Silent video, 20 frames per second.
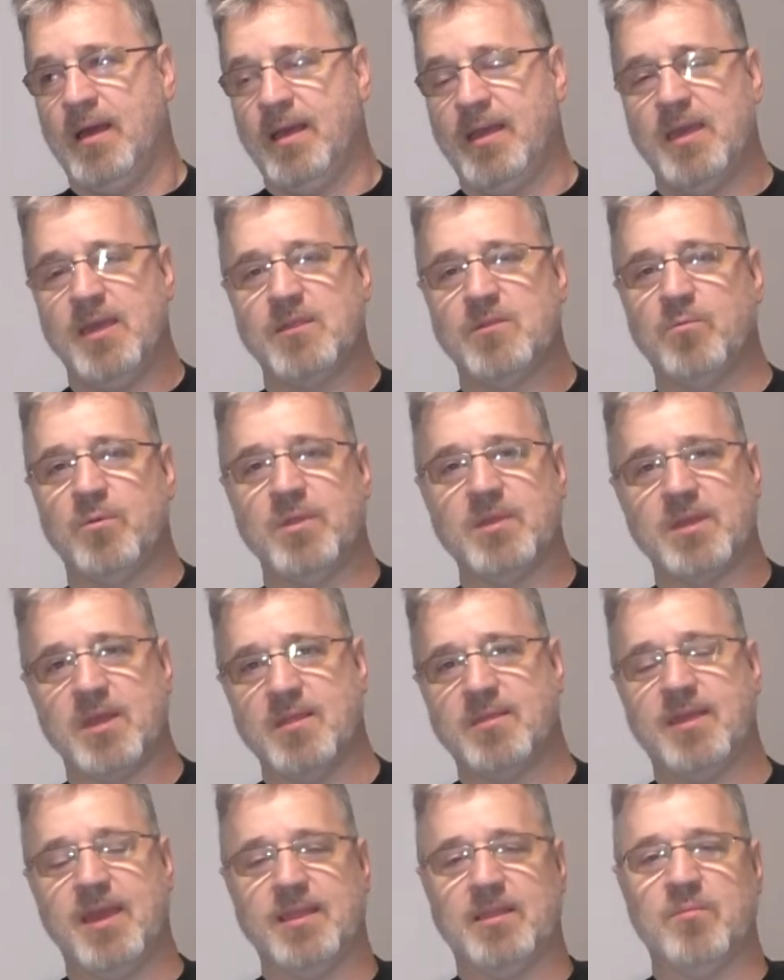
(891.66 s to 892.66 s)
he's the one that's
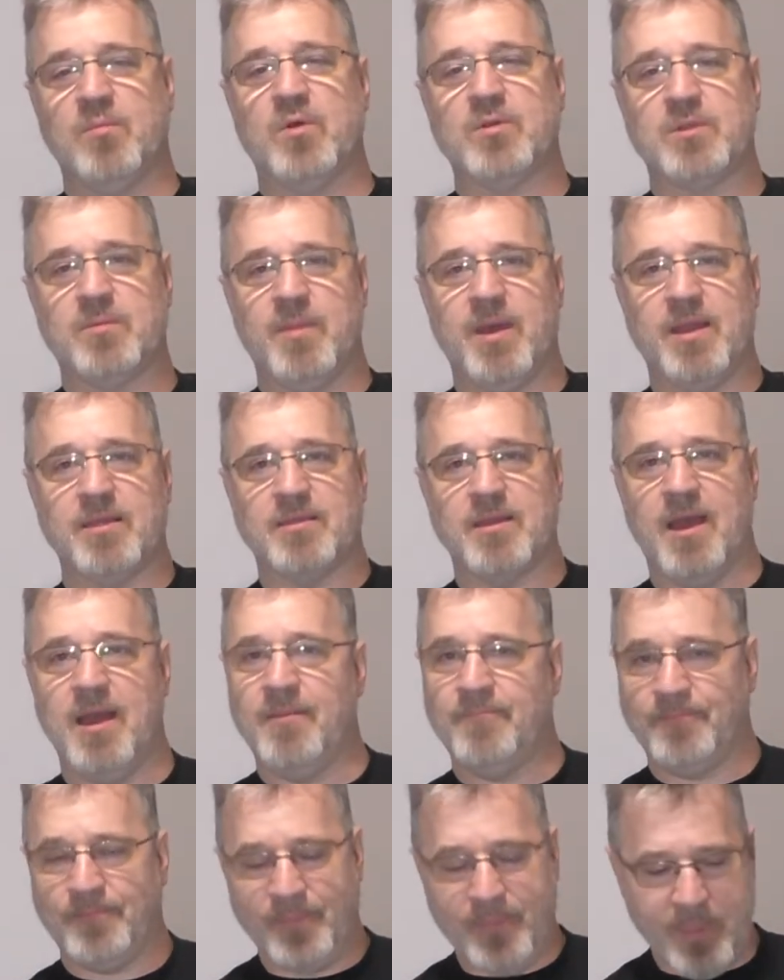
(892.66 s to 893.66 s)
going to take the most amount of
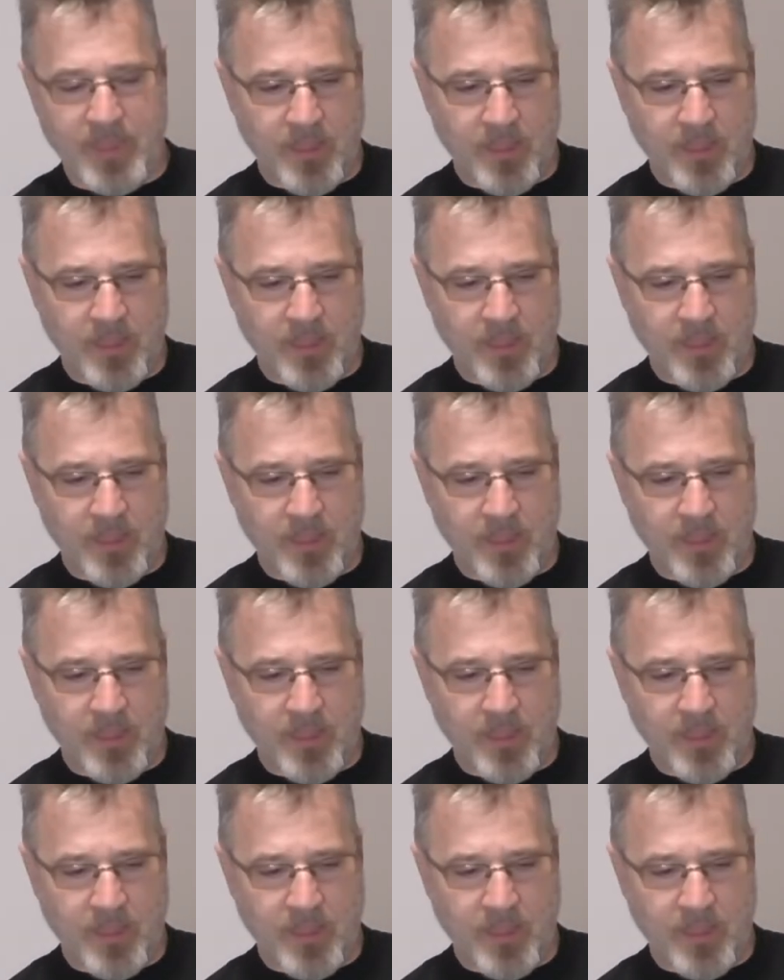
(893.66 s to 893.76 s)
time.